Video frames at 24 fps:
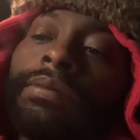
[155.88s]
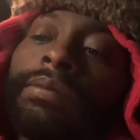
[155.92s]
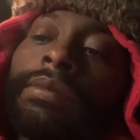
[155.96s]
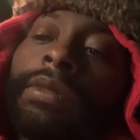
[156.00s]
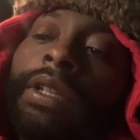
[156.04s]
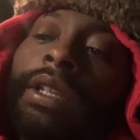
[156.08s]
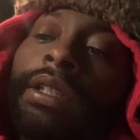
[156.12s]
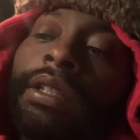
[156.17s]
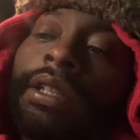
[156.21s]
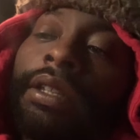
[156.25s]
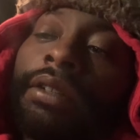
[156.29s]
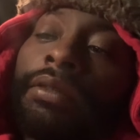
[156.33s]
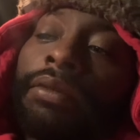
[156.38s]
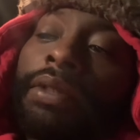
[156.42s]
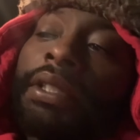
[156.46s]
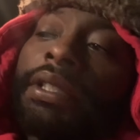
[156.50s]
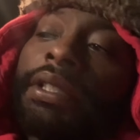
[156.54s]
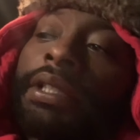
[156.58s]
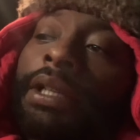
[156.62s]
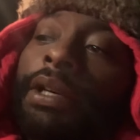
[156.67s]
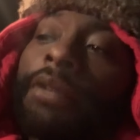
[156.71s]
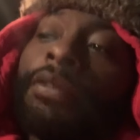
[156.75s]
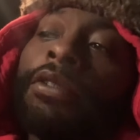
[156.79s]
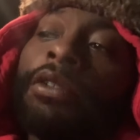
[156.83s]
I did
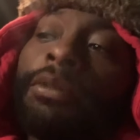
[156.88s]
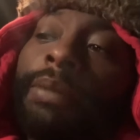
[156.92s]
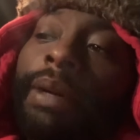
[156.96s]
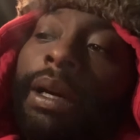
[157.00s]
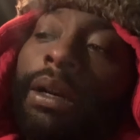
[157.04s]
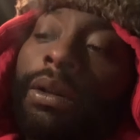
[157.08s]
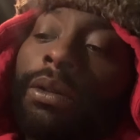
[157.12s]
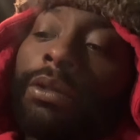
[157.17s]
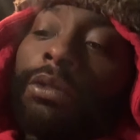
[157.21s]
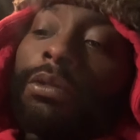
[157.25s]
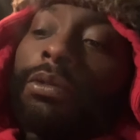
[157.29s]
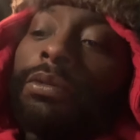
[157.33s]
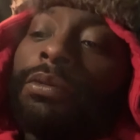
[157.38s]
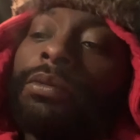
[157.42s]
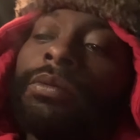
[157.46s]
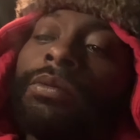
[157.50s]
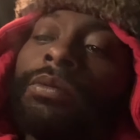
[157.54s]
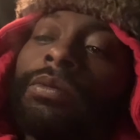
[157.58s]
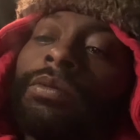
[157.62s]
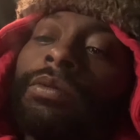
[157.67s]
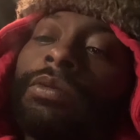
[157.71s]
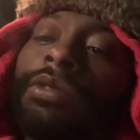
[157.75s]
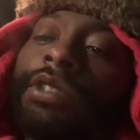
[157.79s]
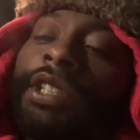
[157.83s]
retail for about
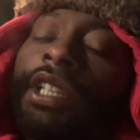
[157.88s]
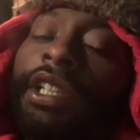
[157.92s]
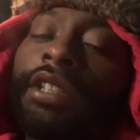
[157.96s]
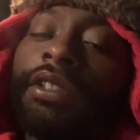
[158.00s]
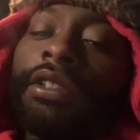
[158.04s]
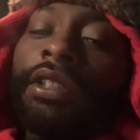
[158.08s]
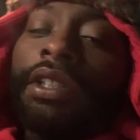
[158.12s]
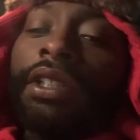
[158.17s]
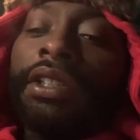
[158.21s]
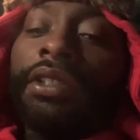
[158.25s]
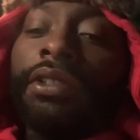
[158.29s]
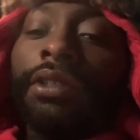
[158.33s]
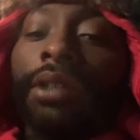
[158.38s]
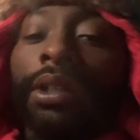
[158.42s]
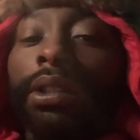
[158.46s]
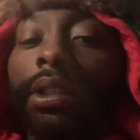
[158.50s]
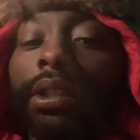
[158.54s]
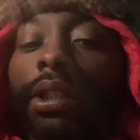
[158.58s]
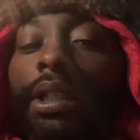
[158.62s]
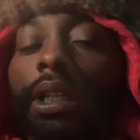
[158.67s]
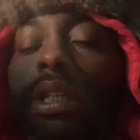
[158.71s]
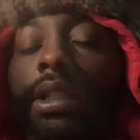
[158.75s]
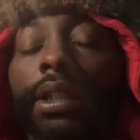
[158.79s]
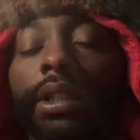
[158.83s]
10 years
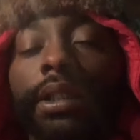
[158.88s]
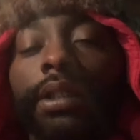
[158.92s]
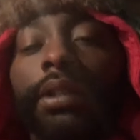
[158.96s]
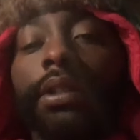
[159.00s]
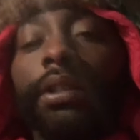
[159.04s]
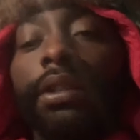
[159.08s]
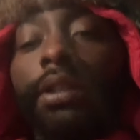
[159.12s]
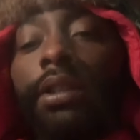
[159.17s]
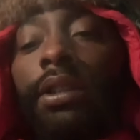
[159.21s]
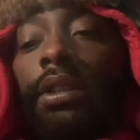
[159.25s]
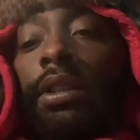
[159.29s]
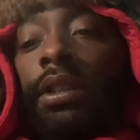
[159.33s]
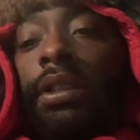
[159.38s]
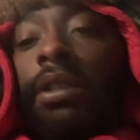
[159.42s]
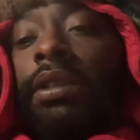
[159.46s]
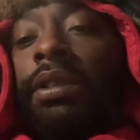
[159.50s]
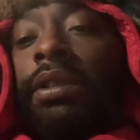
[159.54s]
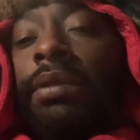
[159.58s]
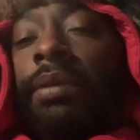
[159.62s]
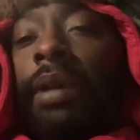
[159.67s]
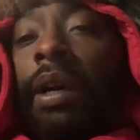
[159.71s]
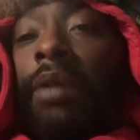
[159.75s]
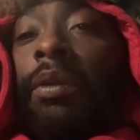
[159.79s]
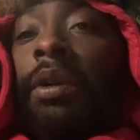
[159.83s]
altogether.
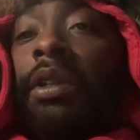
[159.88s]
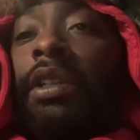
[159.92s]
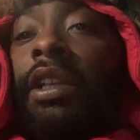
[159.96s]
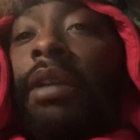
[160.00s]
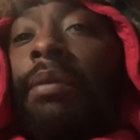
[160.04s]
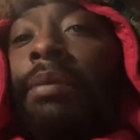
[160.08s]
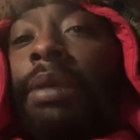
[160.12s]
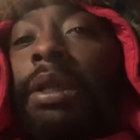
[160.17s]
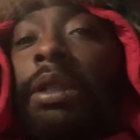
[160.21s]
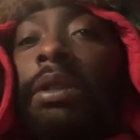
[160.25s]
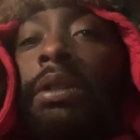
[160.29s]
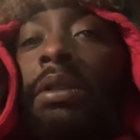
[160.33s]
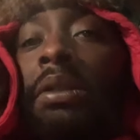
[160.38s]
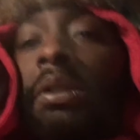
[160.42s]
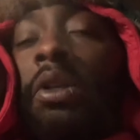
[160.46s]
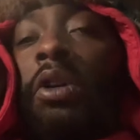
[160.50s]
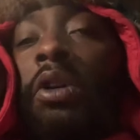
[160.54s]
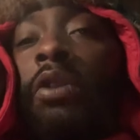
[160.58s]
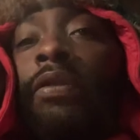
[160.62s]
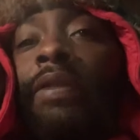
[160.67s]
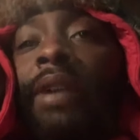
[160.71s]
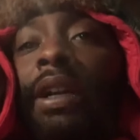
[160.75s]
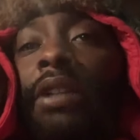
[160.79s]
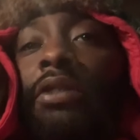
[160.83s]
But I worked at Burlington
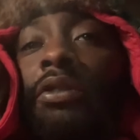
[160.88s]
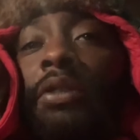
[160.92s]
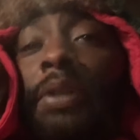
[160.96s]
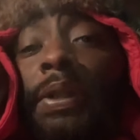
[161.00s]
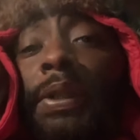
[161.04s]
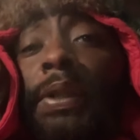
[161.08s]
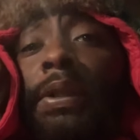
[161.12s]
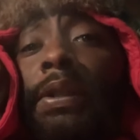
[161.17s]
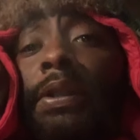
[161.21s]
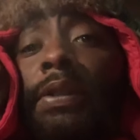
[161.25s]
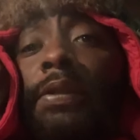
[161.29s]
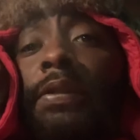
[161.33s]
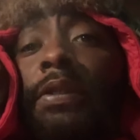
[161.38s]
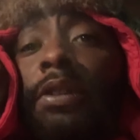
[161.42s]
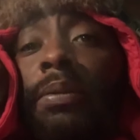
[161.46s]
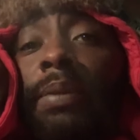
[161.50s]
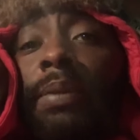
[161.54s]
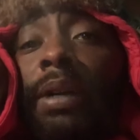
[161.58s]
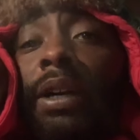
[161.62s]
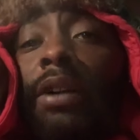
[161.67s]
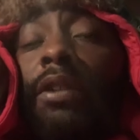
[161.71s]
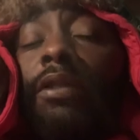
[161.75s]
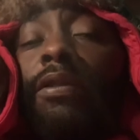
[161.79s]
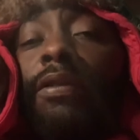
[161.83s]
Coat Factory for
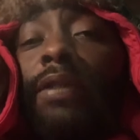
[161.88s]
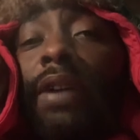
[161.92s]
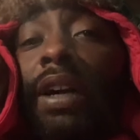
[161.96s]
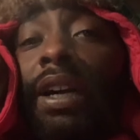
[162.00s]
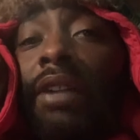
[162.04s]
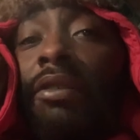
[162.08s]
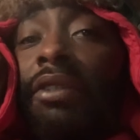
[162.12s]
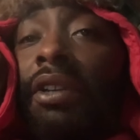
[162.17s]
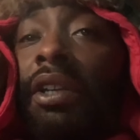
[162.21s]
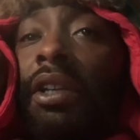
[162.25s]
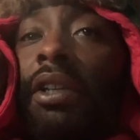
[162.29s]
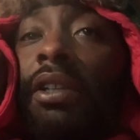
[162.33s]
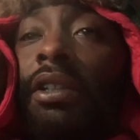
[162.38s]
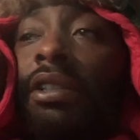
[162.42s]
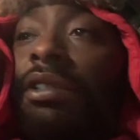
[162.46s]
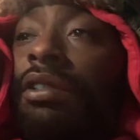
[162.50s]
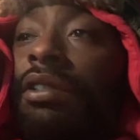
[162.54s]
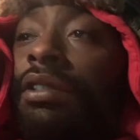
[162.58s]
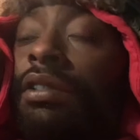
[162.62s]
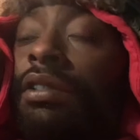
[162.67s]
about five years.